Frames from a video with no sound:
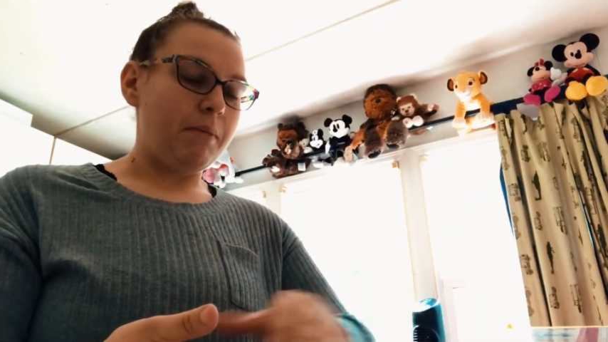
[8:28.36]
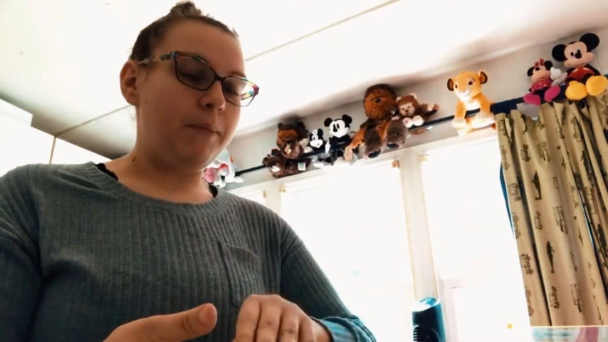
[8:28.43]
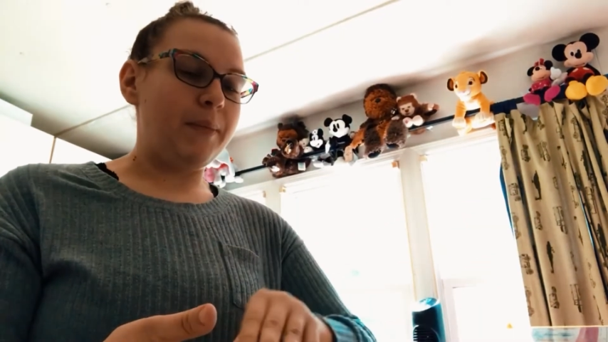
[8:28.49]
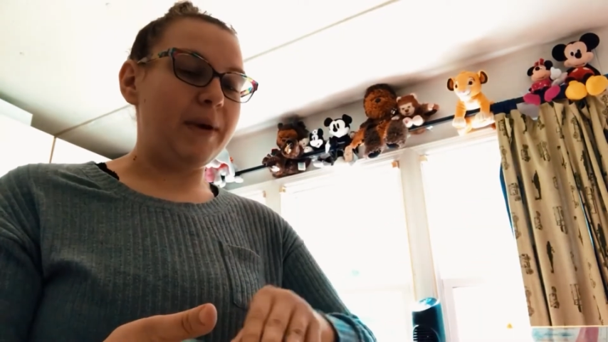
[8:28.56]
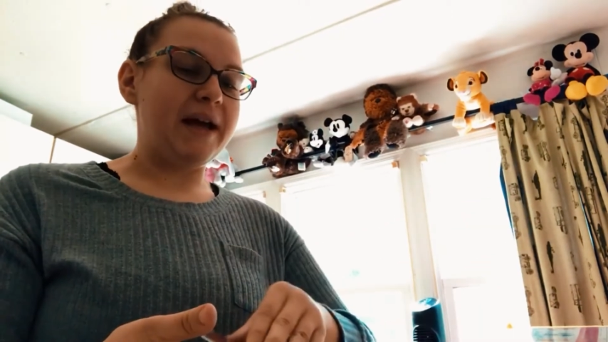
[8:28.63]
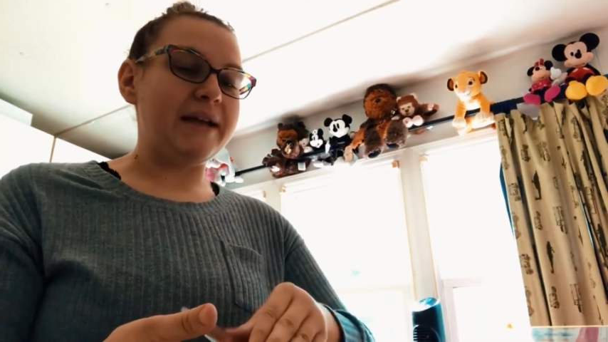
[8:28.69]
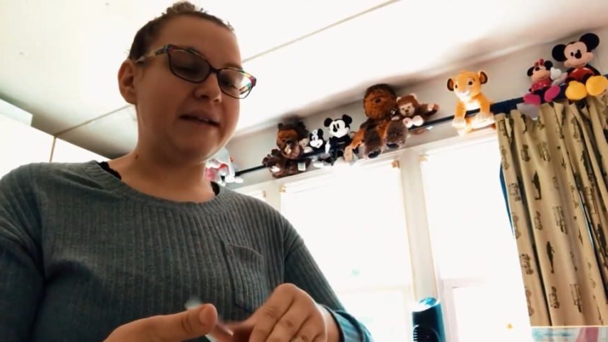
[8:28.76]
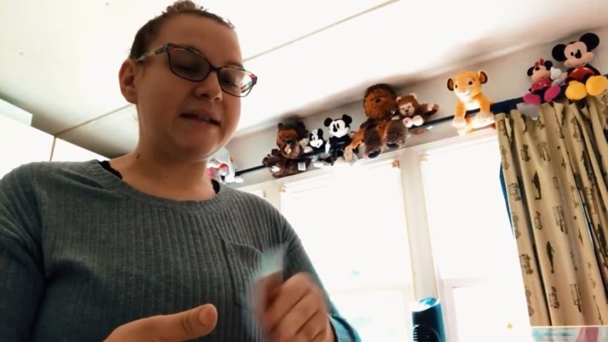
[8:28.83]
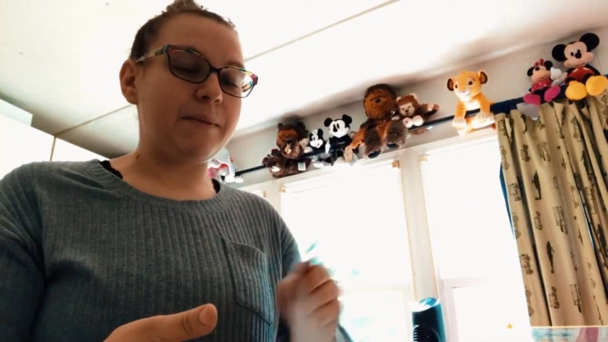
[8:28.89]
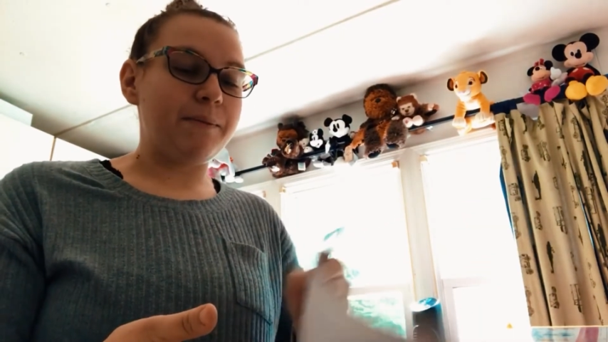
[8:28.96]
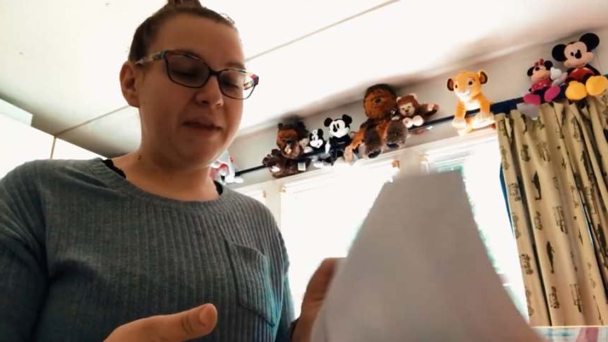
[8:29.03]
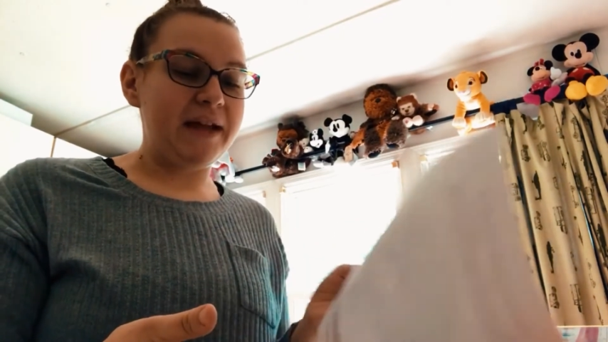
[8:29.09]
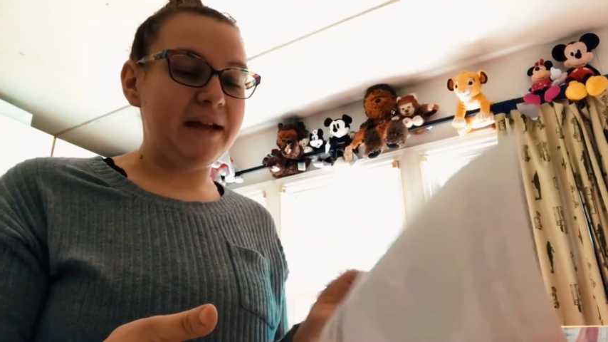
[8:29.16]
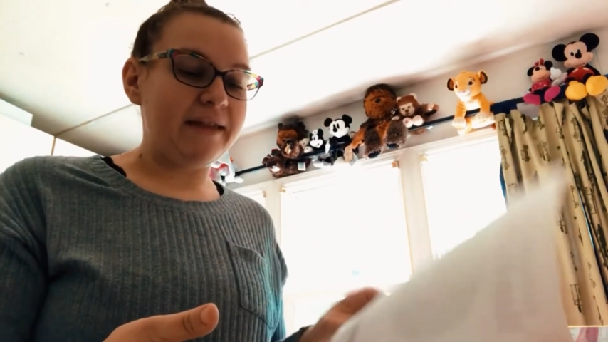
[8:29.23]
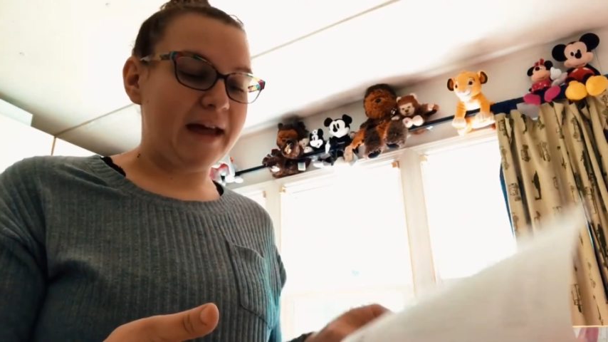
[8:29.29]
But
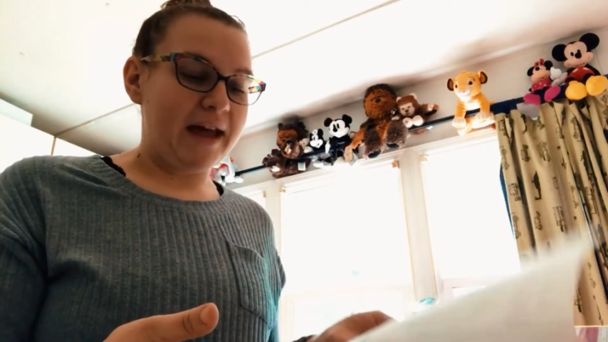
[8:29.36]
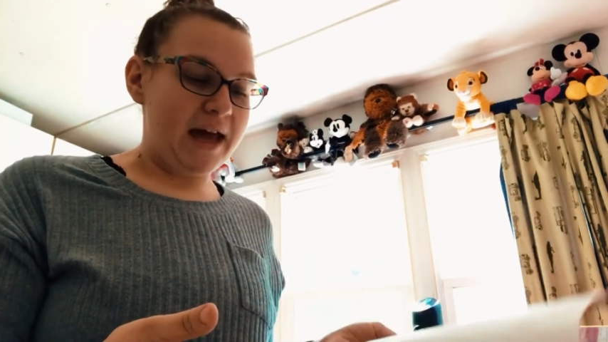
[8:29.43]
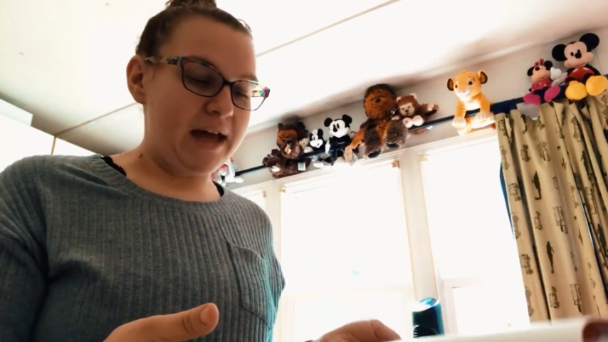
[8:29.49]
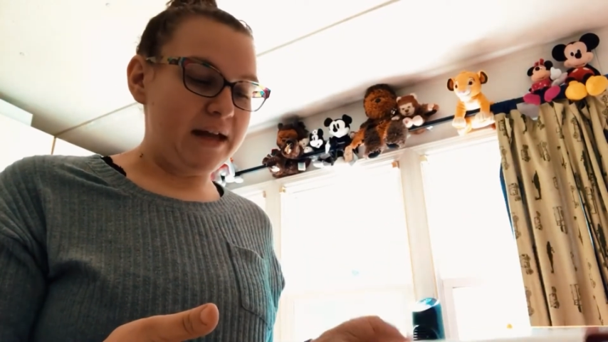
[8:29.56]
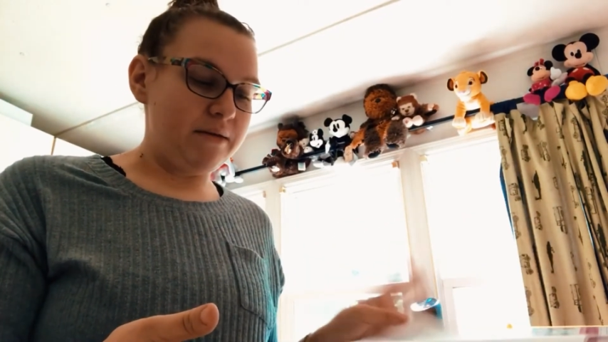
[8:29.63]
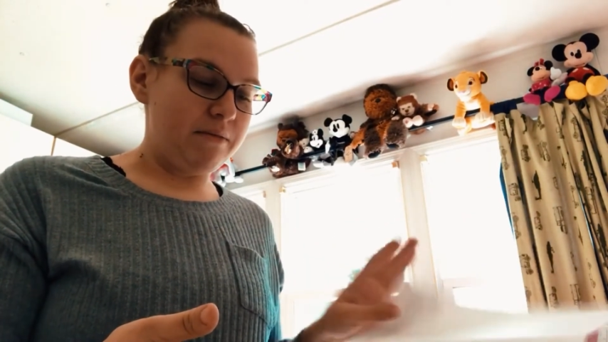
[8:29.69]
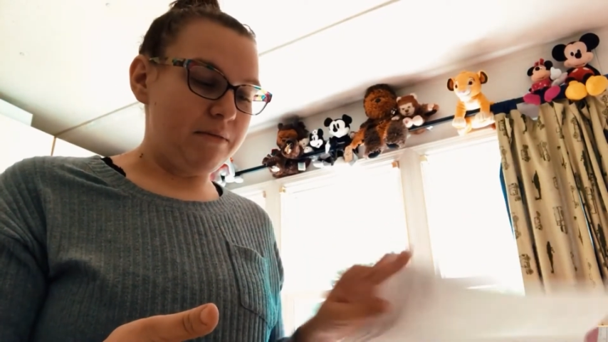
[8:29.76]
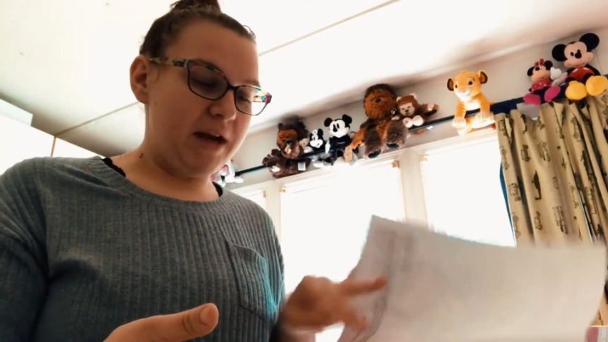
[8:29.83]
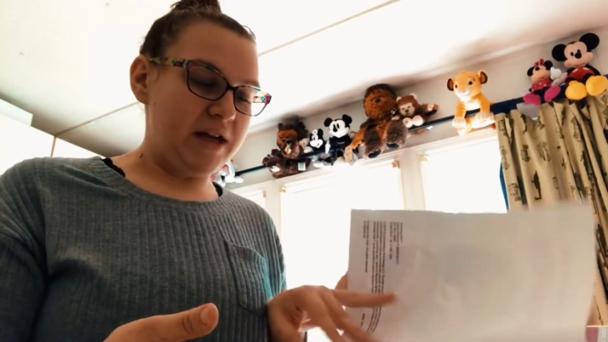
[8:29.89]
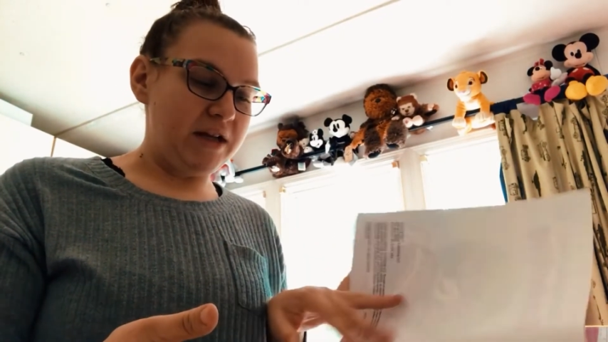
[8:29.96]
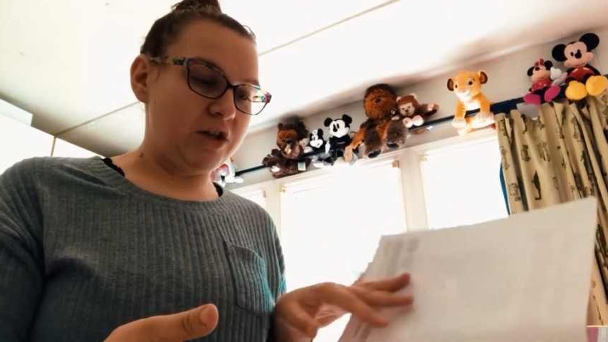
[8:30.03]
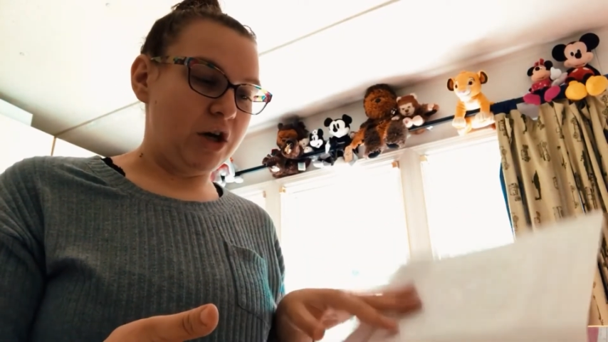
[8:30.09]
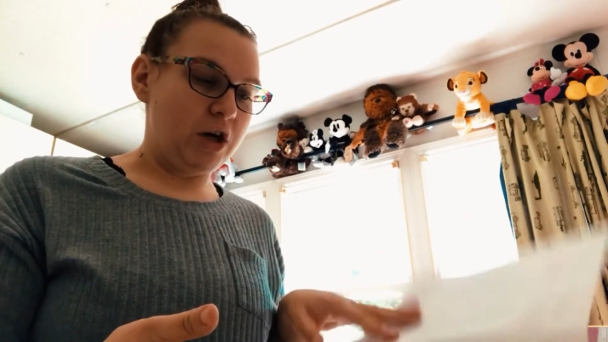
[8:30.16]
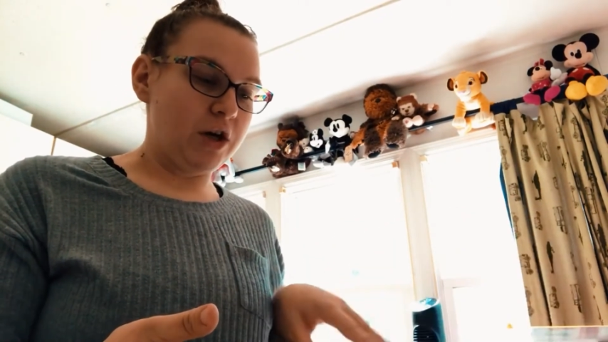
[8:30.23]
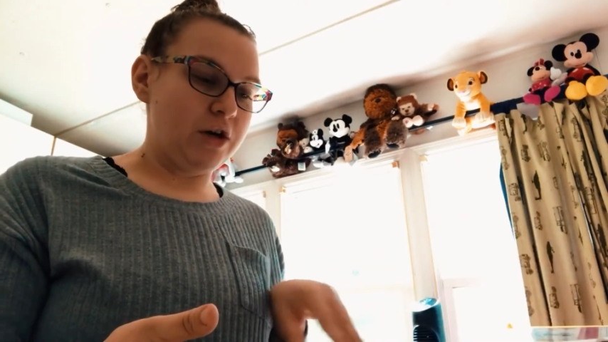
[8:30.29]
something that my
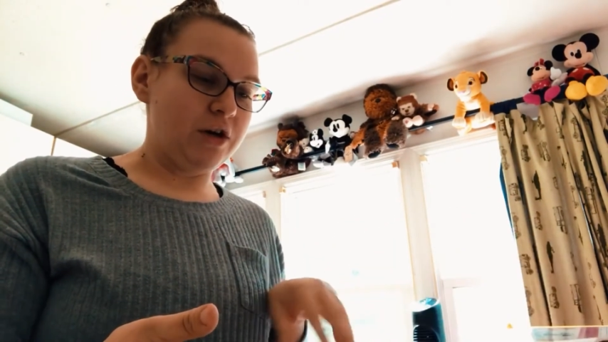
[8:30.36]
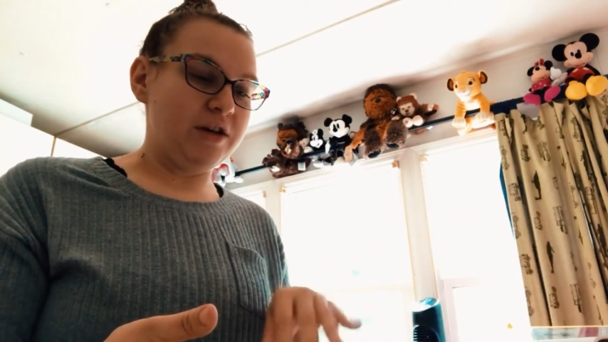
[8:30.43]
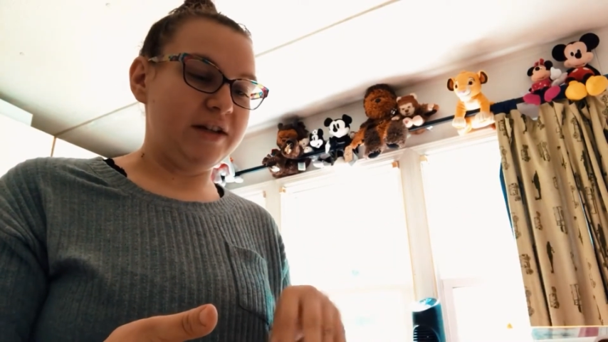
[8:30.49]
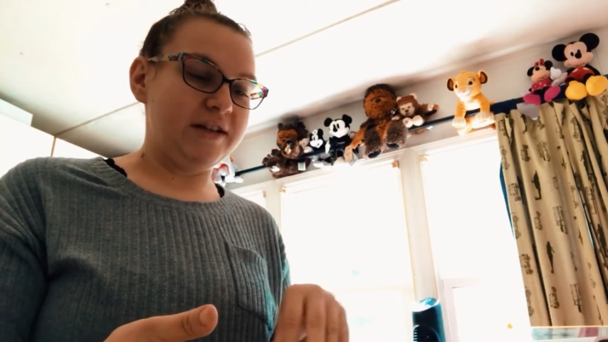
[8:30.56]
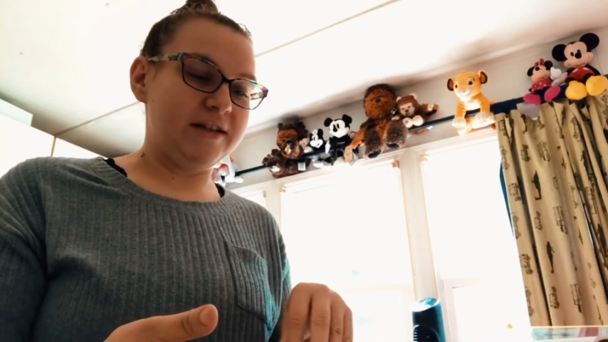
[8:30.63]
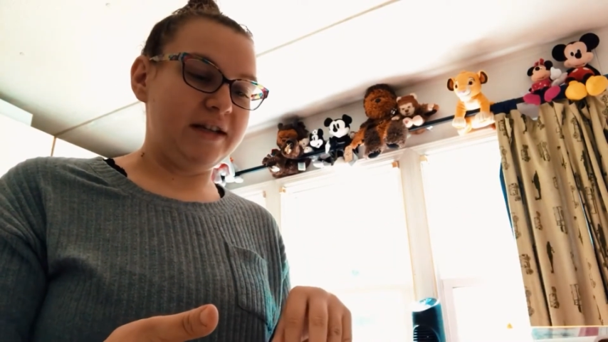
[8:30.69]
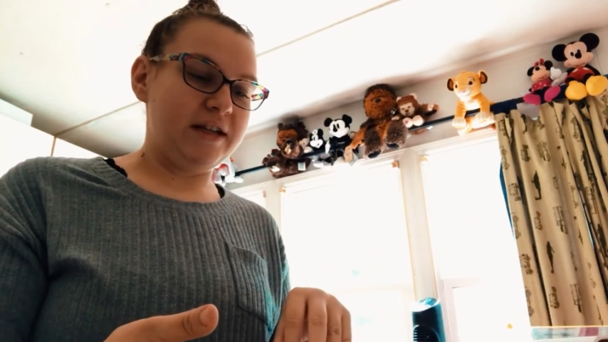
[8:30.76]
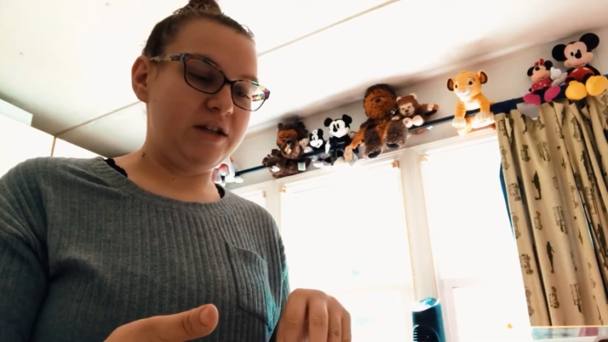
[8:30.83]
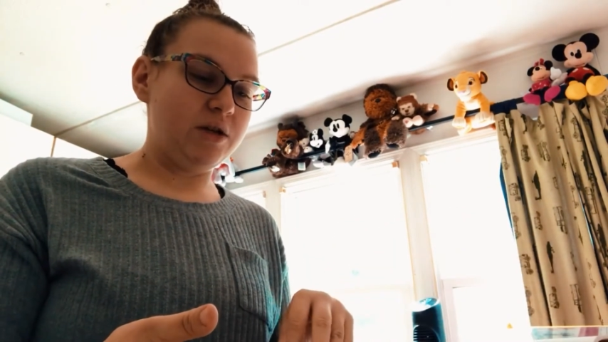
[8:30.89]
daughter does need